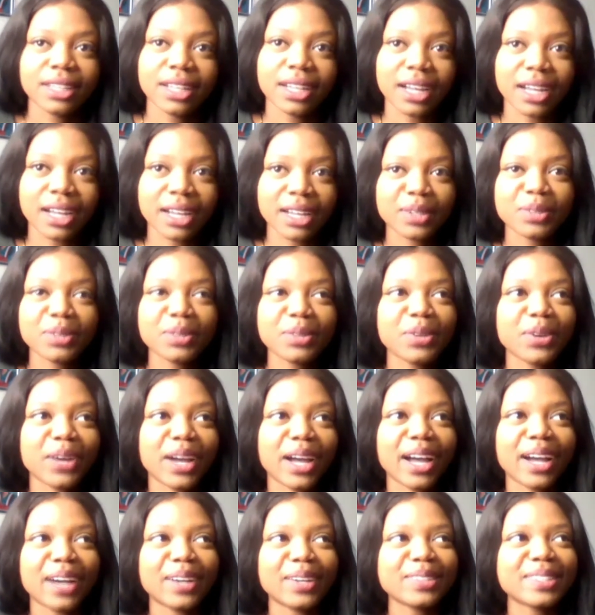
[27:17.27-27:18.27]
I don't know
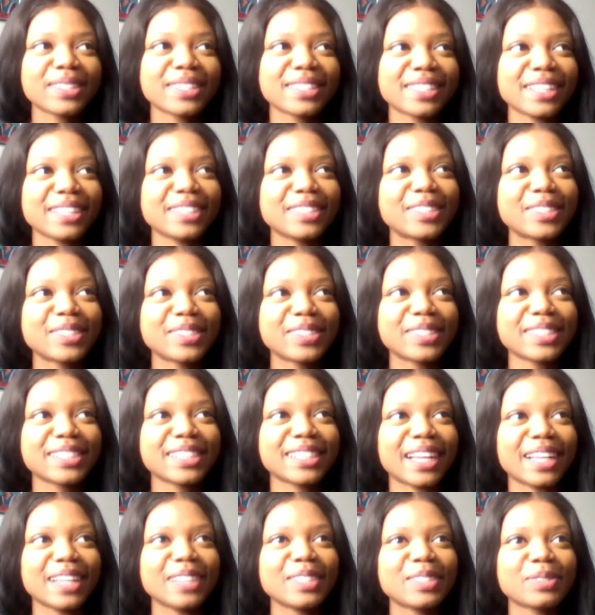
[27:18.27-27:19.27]
how to say choose to
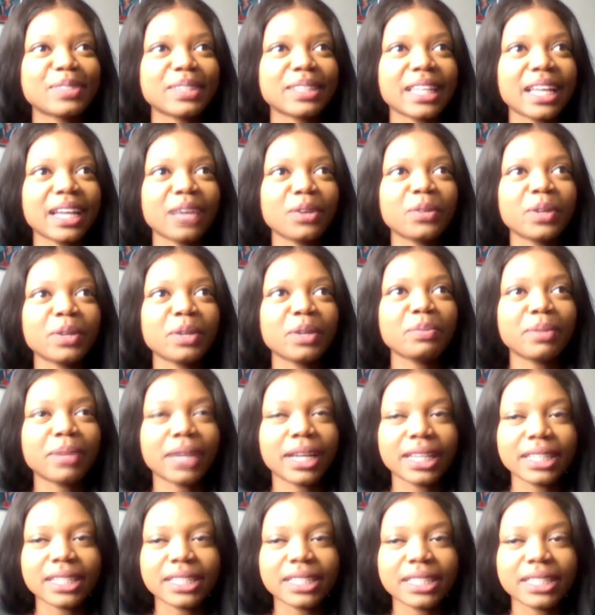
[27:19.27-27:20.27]
challenge with that one,
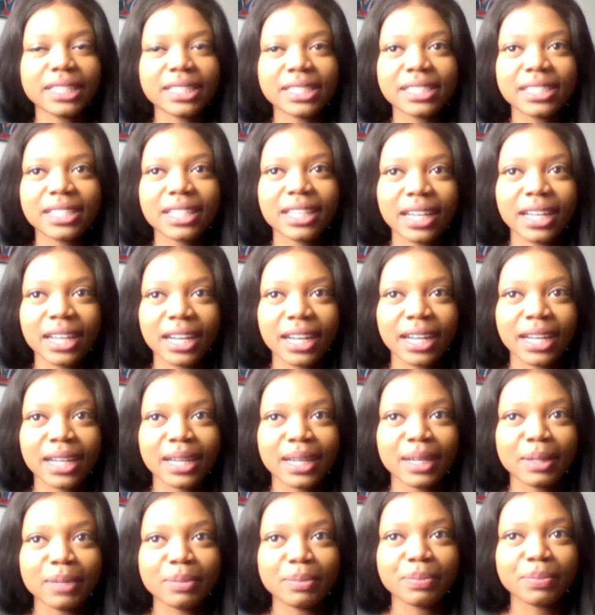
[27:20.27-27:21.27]
but
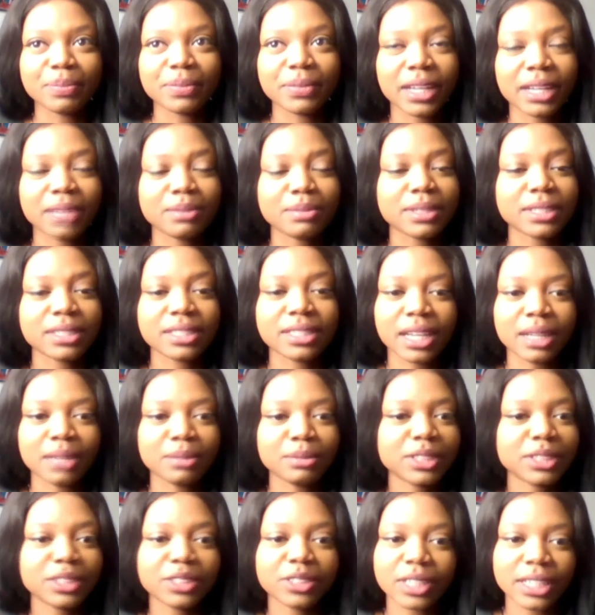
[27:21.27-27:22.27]
I'm
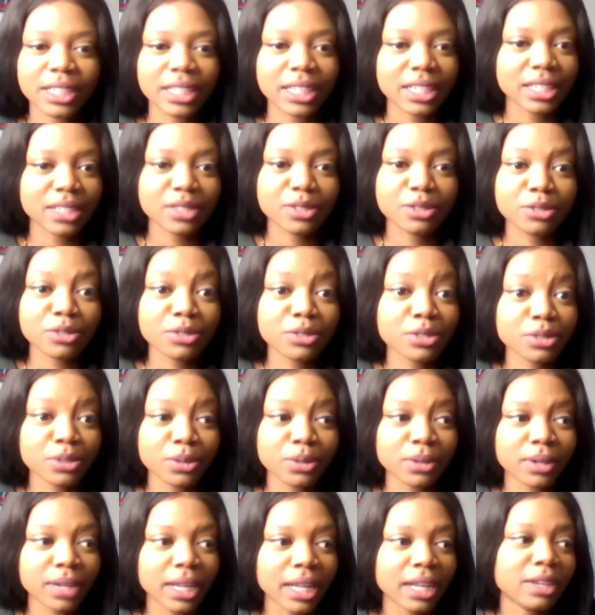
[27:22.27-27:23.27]
just trying to get through
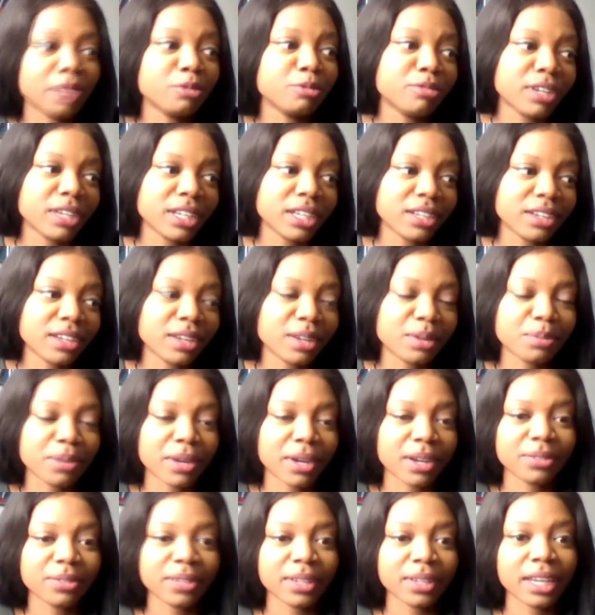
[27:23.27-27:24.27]
school, run a
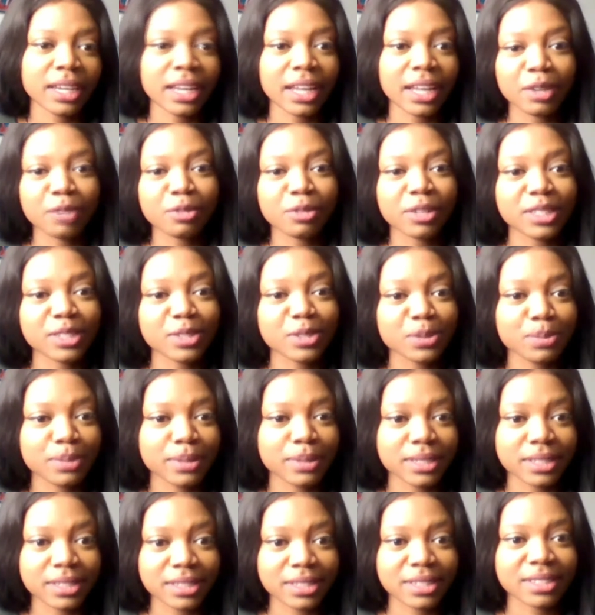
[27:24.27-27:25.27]
nonprofit, and run 2
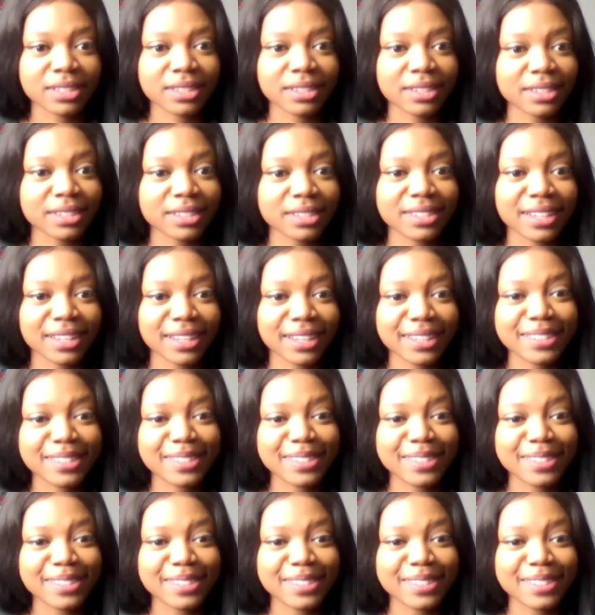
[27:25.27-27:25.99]
businesses on the side.